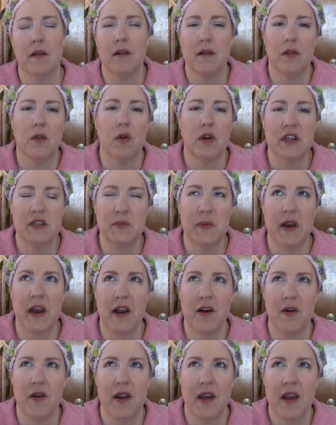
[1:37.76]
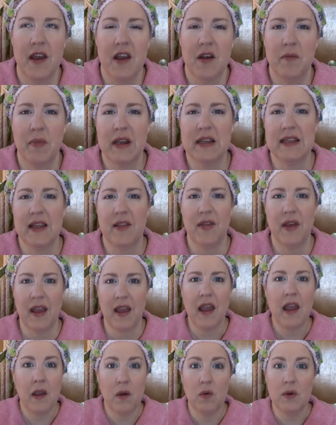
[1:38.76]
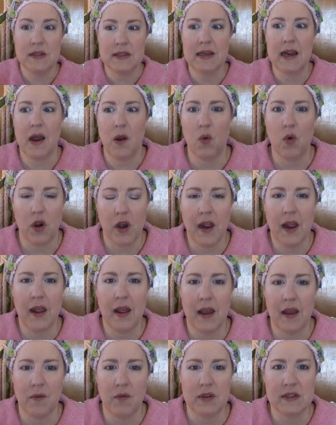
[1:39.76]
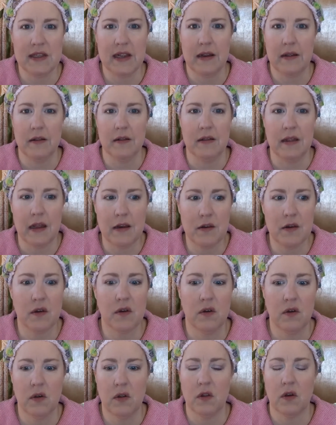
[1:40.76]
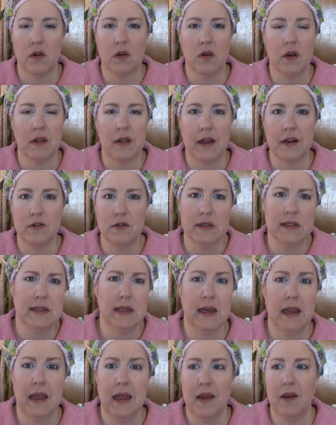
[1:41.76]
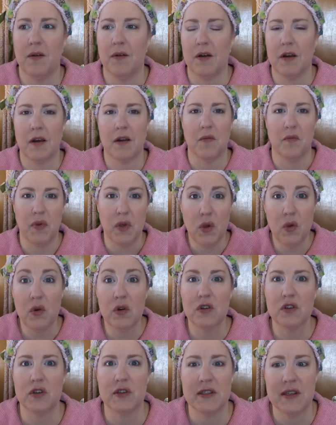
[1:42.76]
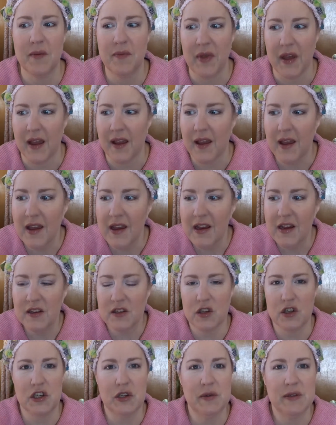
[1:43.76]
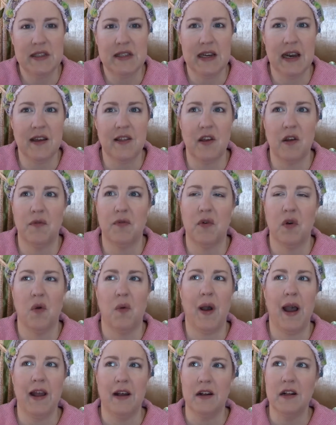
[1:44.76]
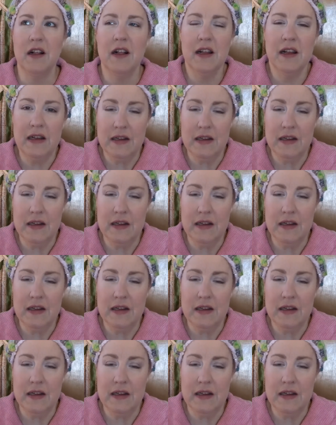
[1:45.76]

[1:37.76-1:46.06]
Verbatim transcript: Lord spit it out. Because I think it was not working. It was it electrical or electricity or computers or something. So she was stuck there for a while.